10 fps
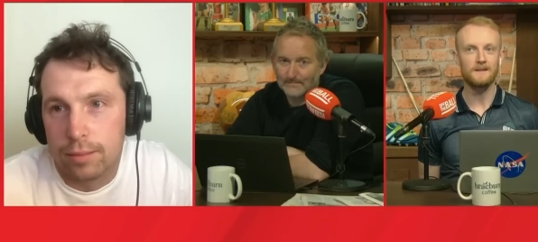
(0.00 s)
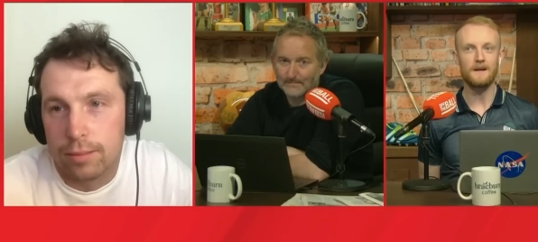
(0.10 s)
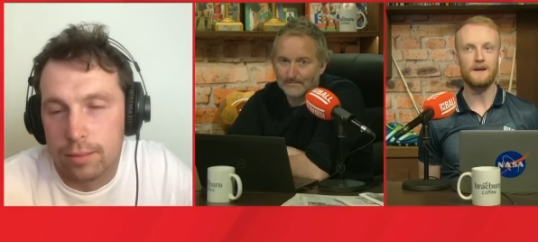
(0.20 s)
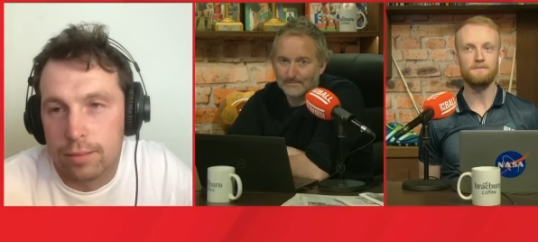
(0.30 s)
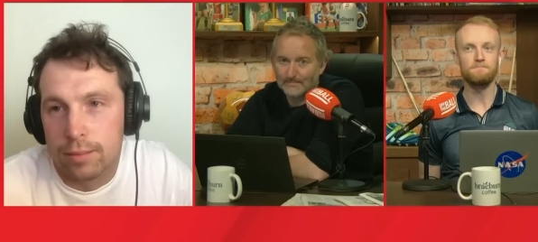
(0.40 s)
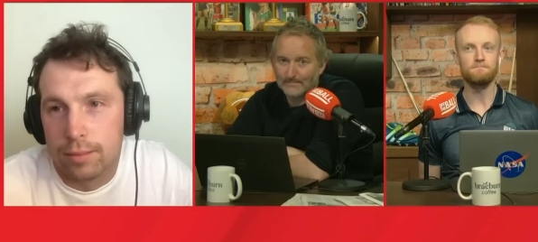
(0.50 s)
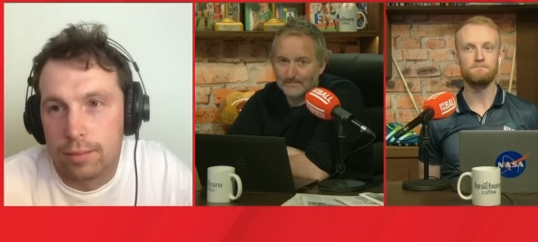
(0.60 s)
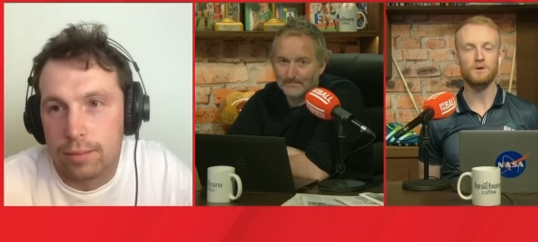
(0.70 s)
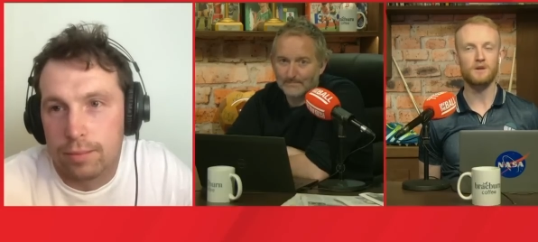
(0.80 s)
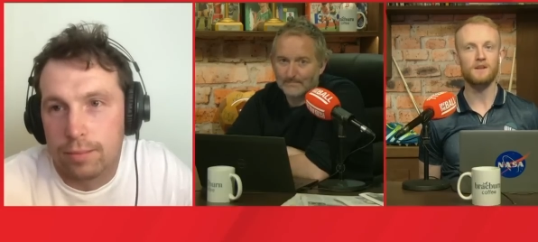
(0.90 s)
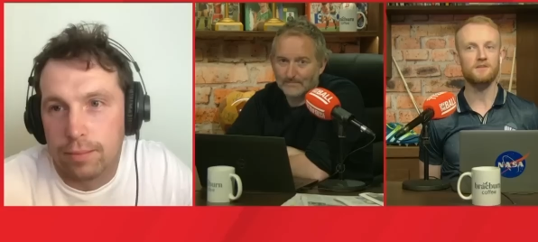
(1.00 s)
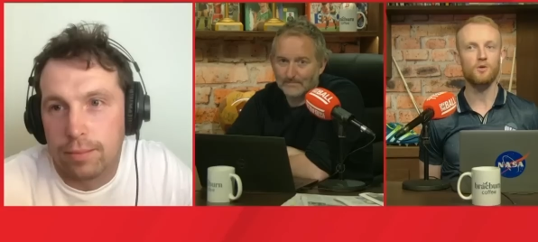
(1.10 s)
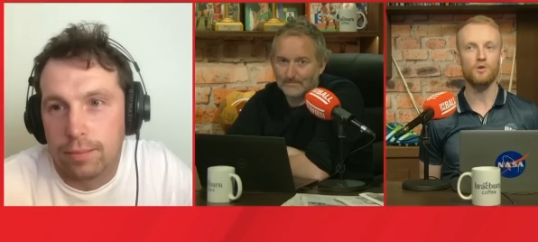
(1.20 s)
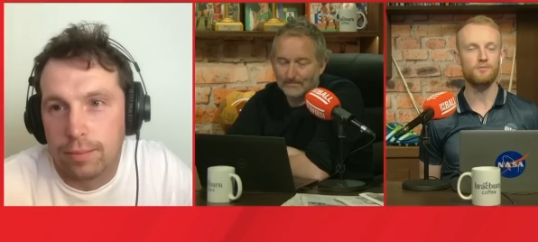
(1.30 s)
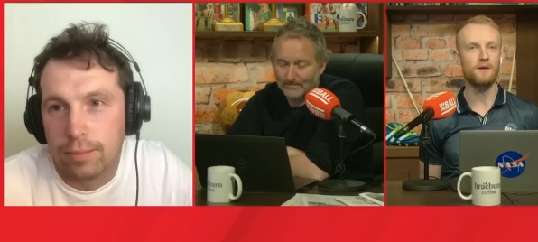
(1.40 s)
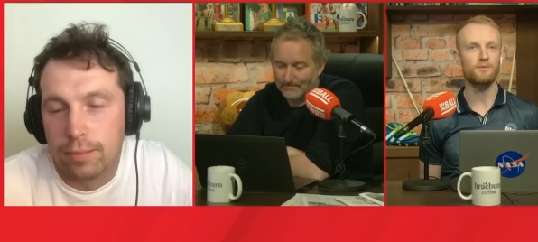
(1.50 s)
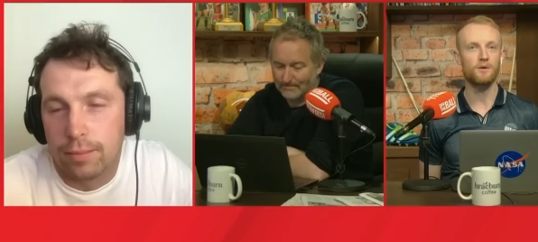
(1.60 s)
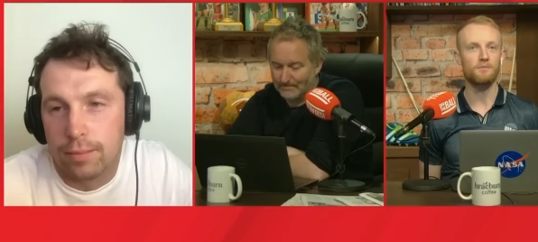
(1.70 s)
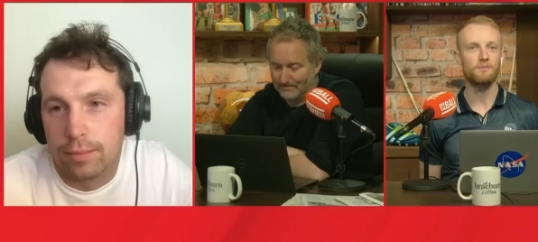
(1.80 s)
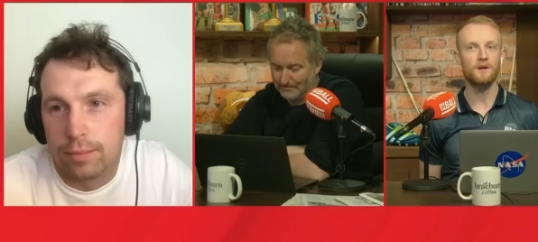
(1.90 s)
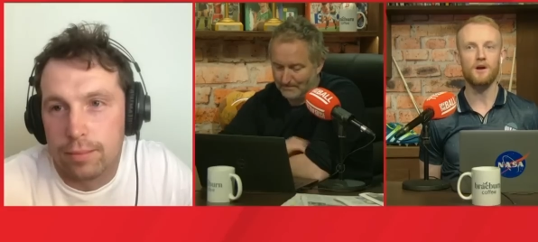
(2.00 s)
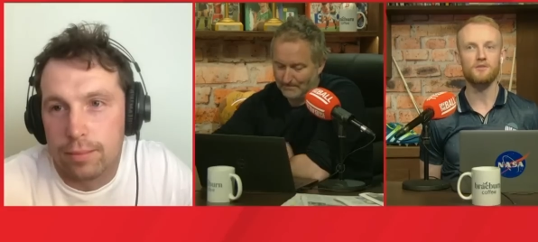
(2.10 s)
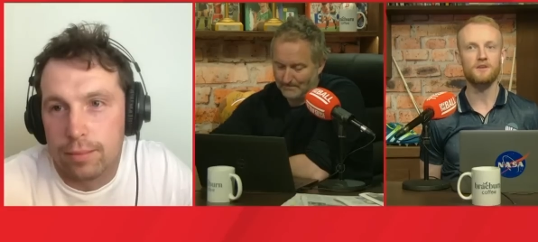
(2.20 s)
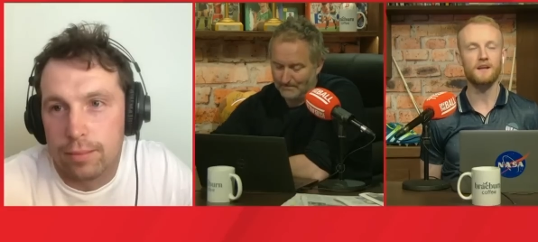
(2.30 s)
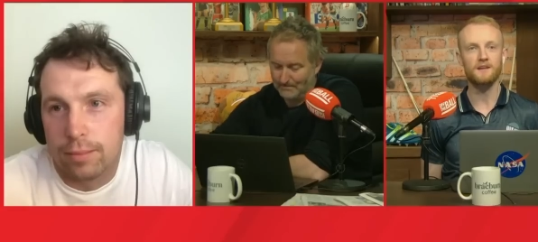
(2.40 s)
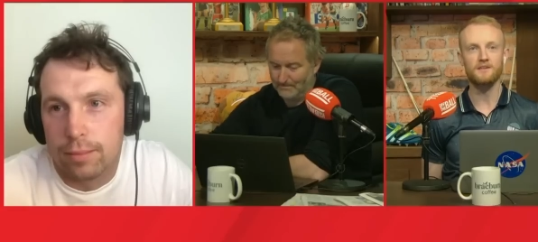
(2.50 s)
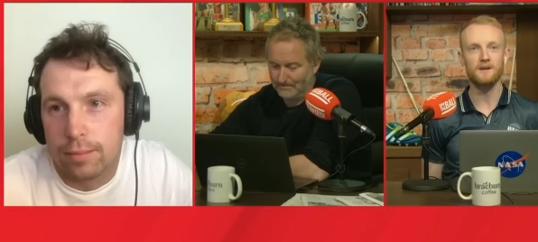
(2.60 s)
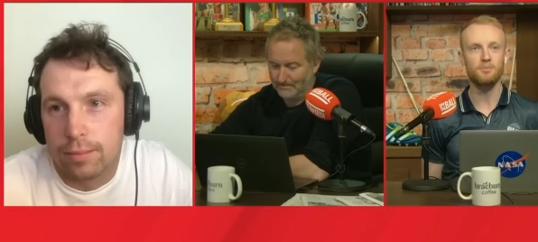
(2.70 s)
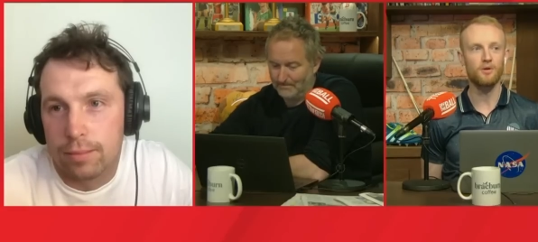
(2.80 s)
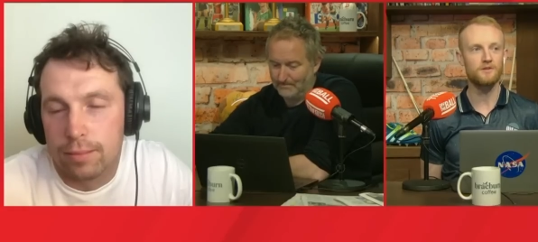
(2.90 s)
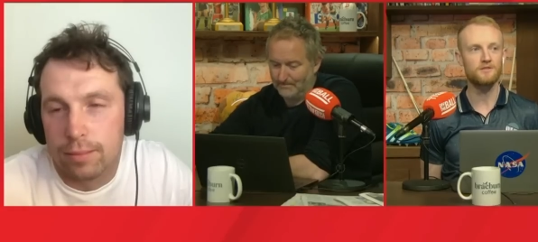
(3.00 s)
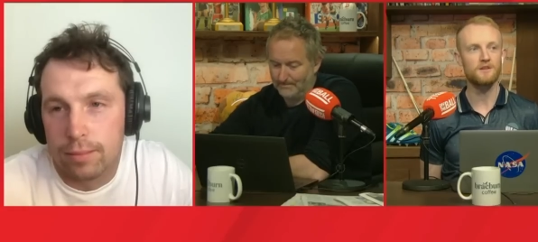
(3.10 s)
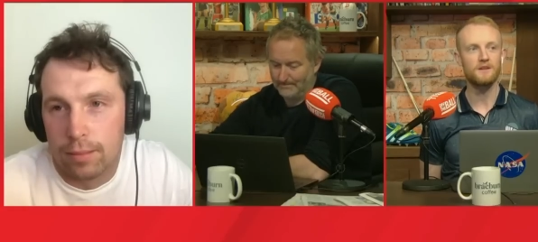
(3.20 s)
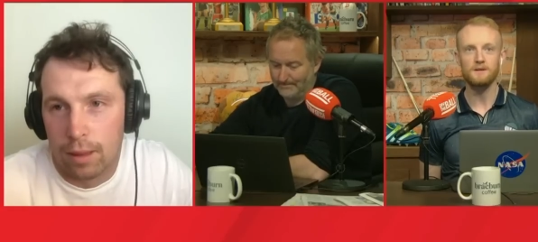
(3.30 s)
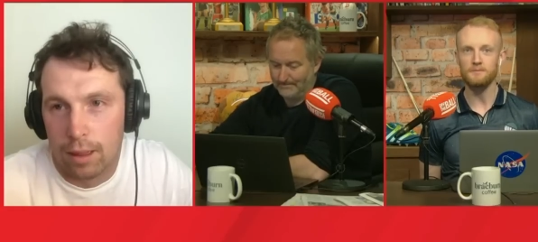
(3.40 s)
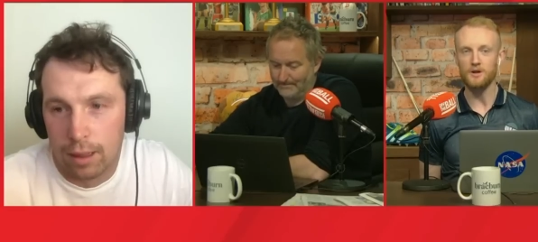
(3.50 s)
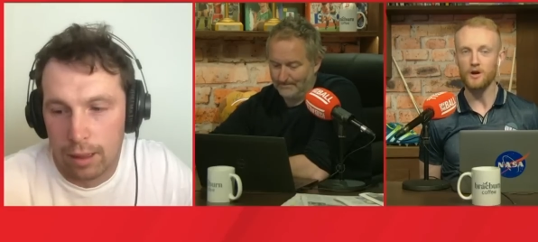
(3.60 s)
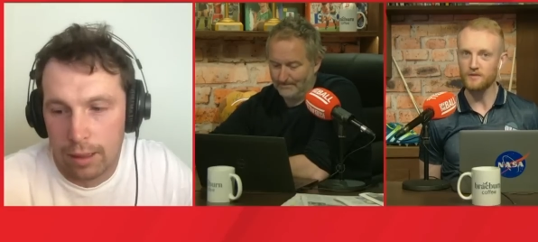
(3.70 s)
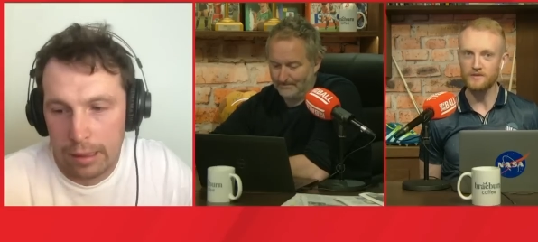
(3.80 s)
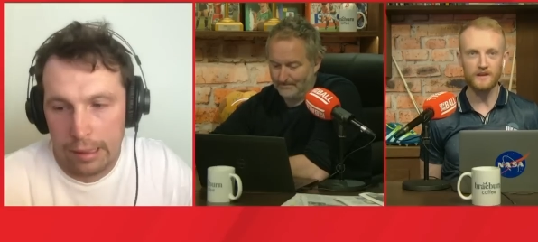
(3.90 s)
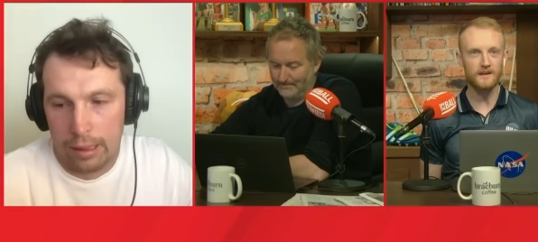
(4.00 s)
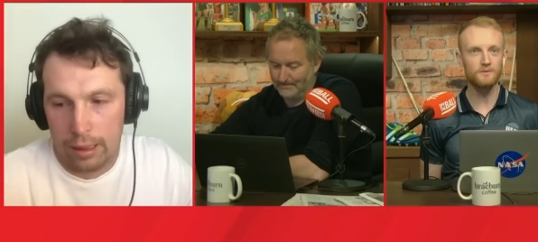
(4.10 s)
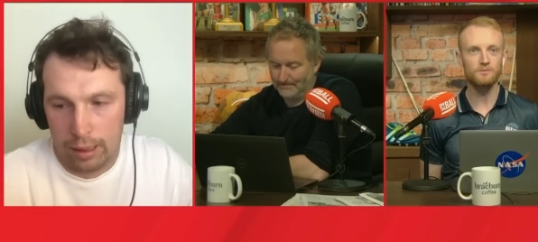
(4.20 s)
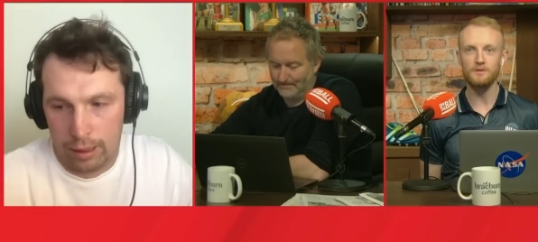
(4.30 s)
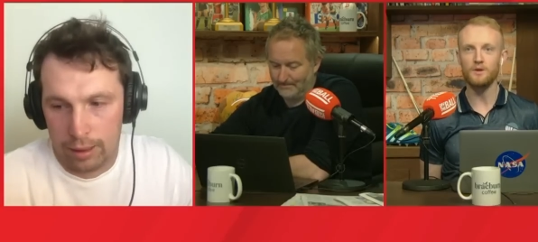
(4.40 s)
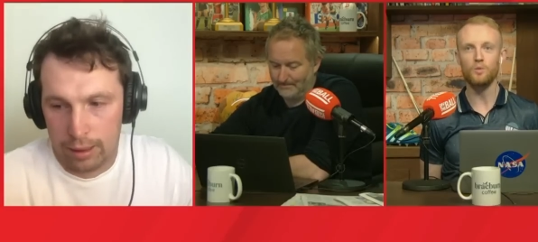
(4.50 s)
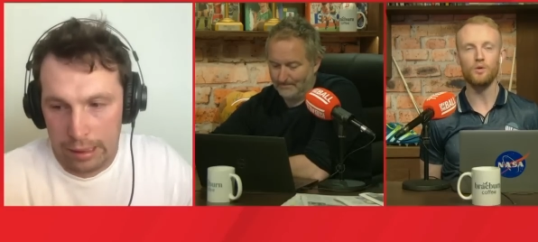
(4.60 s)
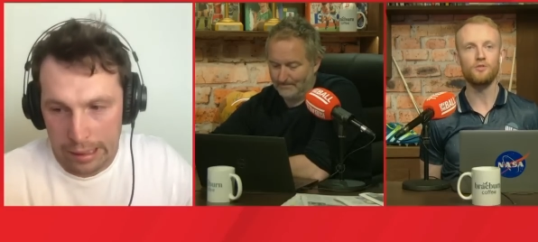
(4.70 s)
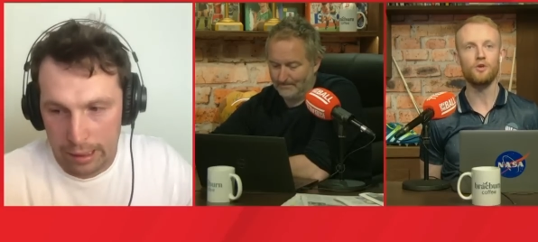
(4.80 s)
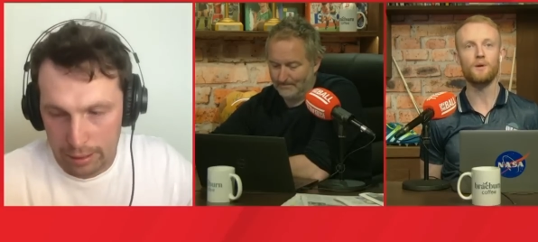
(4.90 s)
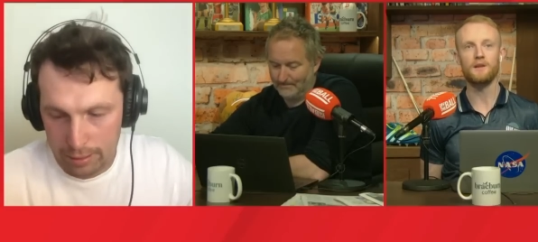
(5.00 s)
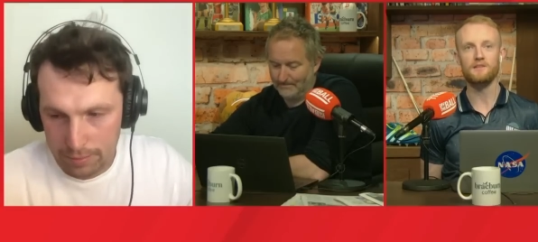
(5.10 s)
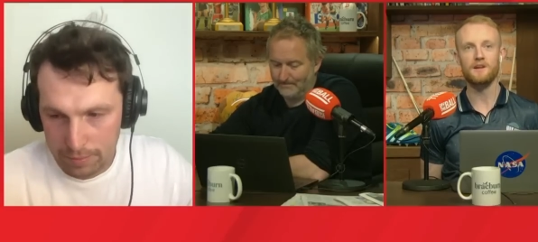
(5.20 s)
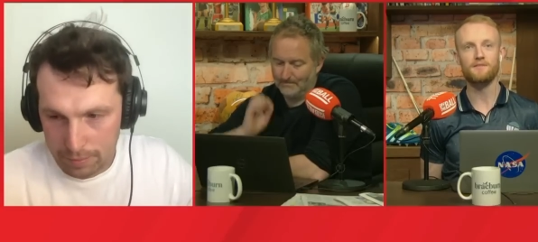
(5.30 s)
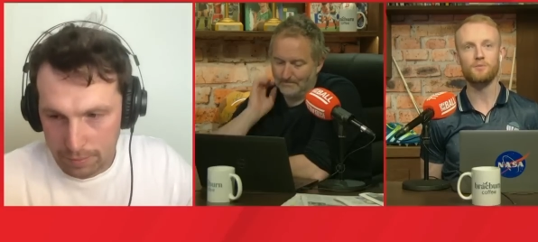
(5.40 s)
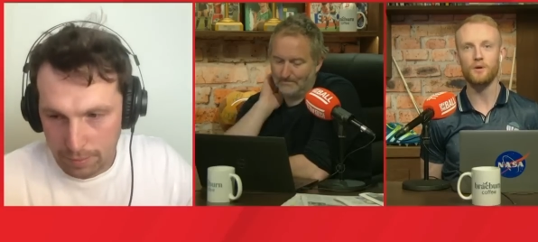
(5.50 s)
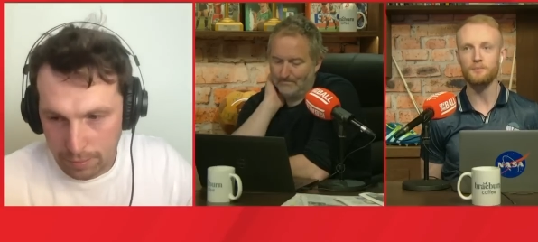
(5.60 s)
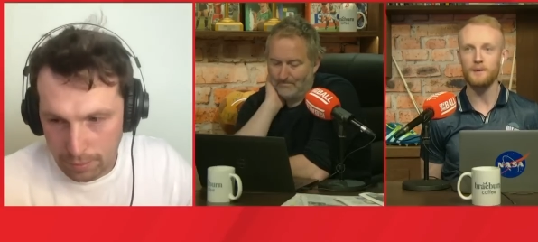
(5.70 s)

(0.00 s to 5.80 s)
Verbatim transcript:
Speaker 1: Um, they're kicking scores from everywhere. McCarron's kicking his nine points. McCarthy's kicking, you know, one two against Clare from wing